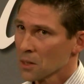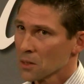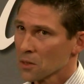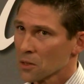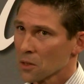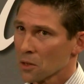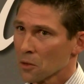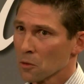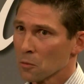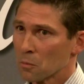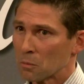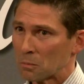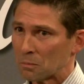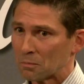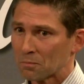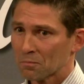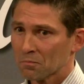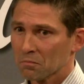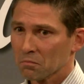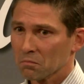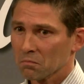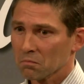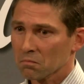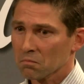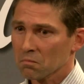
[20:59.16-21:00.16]
So
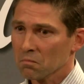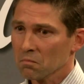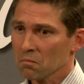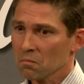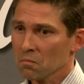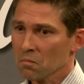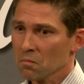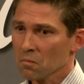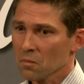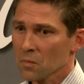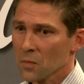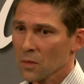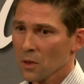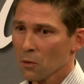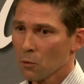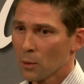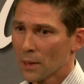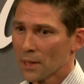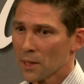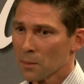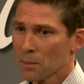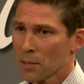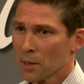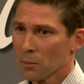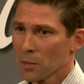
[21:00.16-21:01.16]

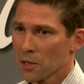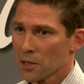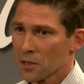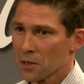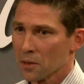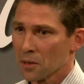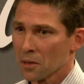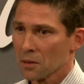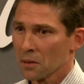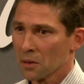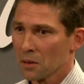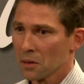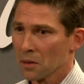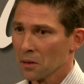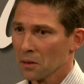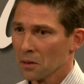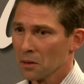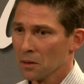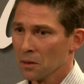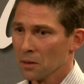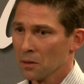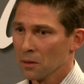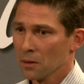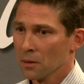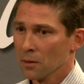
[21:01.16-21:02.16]
when the publisher
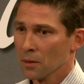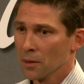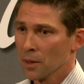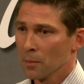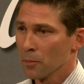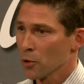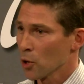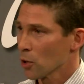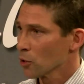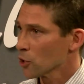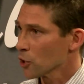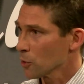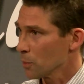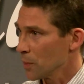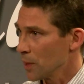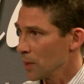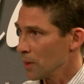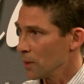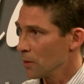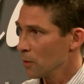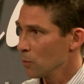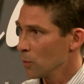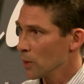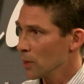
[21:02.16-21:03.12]
approached me,